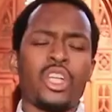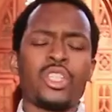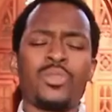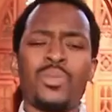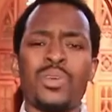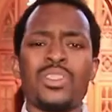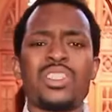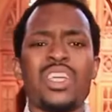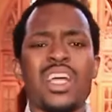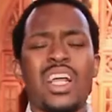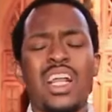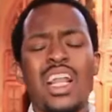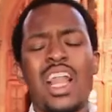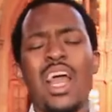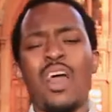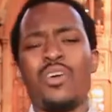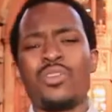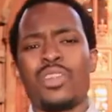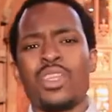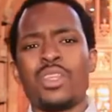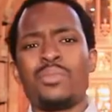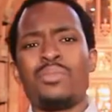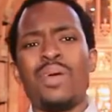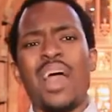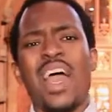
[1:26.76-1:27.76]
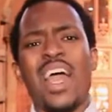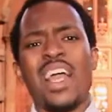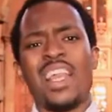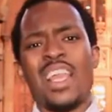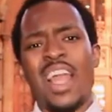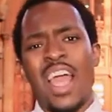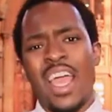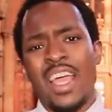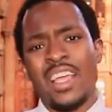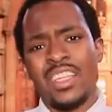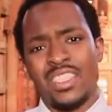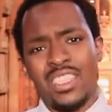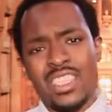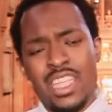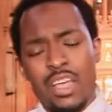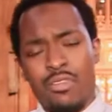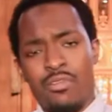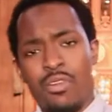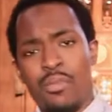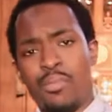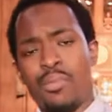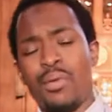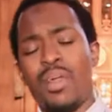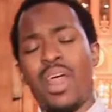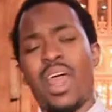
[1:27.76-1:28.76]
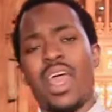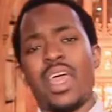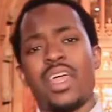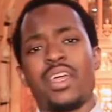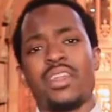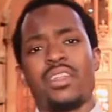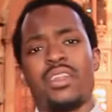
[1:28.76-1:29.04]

judgments are clouded by a lion's share of